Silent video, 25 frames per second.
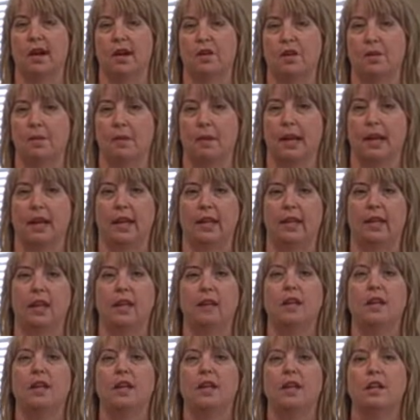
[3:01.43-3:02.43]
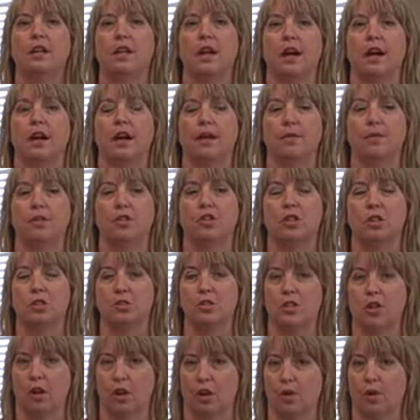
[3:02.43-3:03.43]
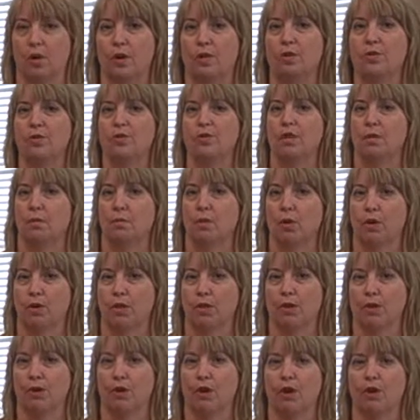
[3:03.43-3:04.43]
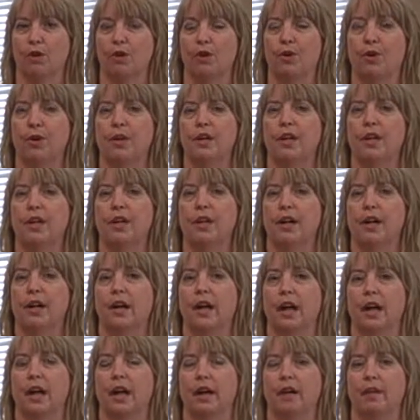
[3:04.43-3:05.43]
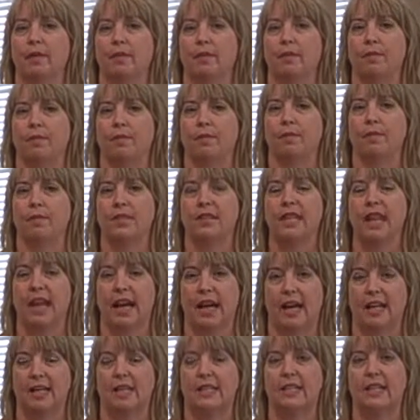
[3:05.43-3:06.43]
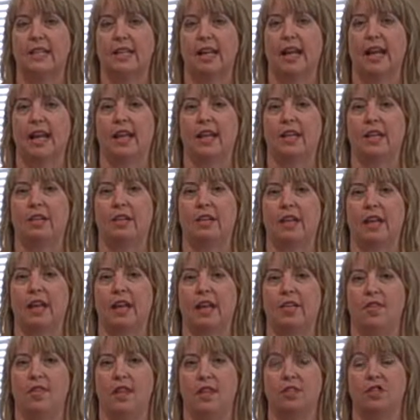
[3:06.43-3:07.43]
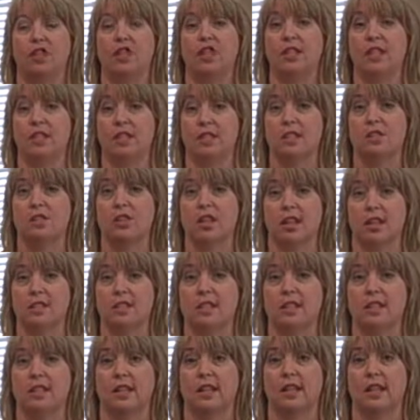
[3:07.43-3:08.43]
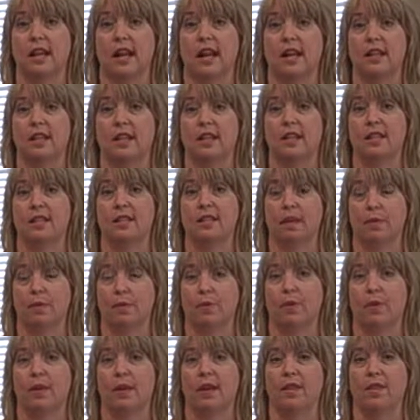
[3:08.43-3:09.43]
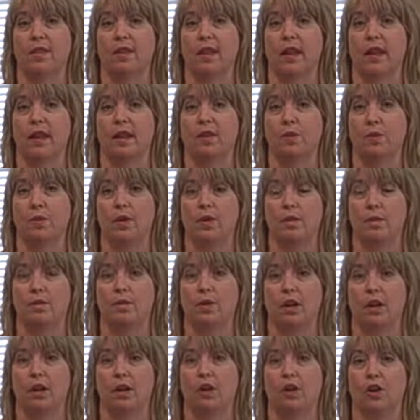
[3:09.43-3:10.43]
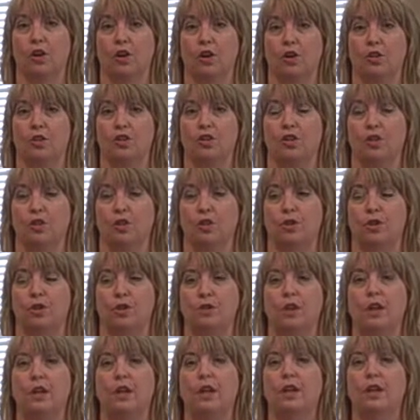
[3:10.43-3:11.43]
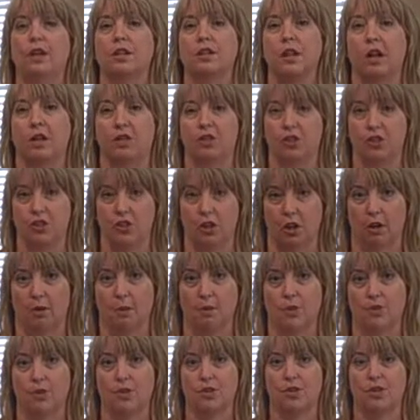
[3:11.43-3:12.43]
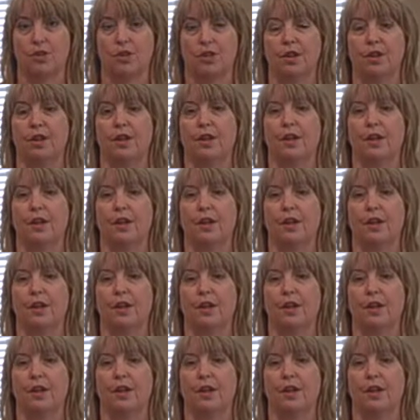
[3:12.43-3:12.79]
Dr. Bain, she started going through some more thorough tests, and then she suggested at some point that we bring her to Dr. Chalmers